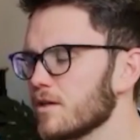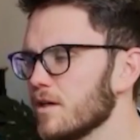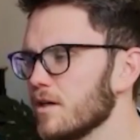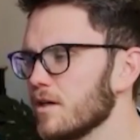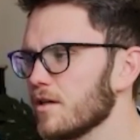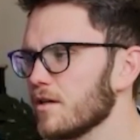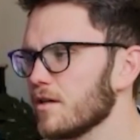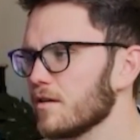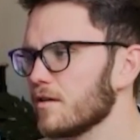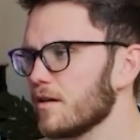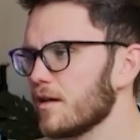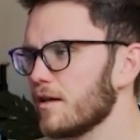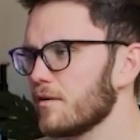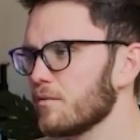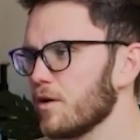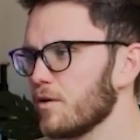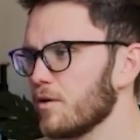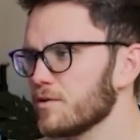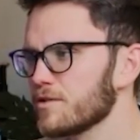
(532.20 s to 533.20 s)
Got it.
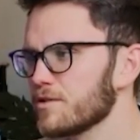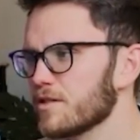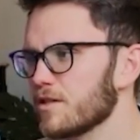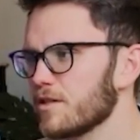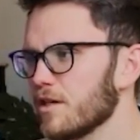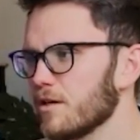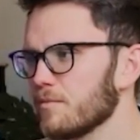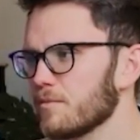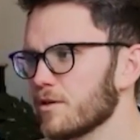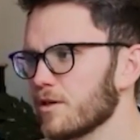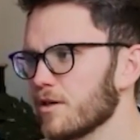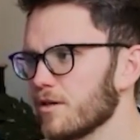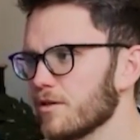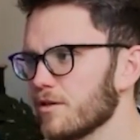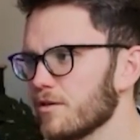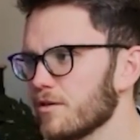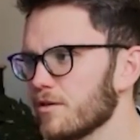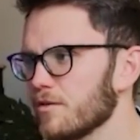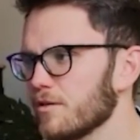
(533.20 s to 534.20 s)
And what was the number on
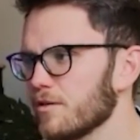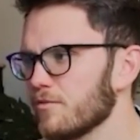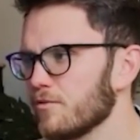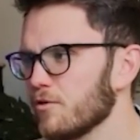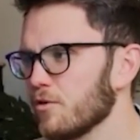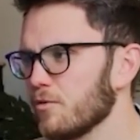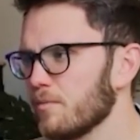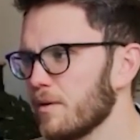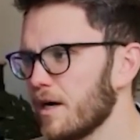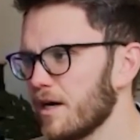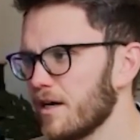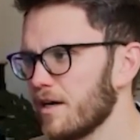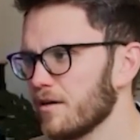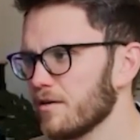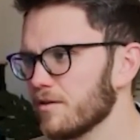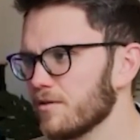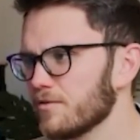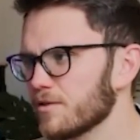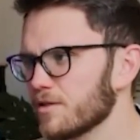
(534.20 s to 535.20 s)
the full
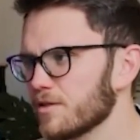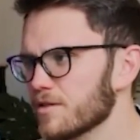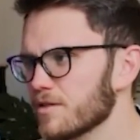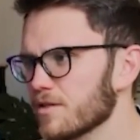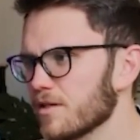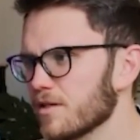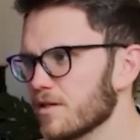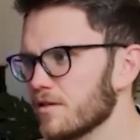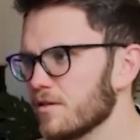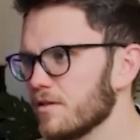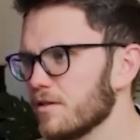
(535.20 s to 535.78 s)
buyout, if you can say?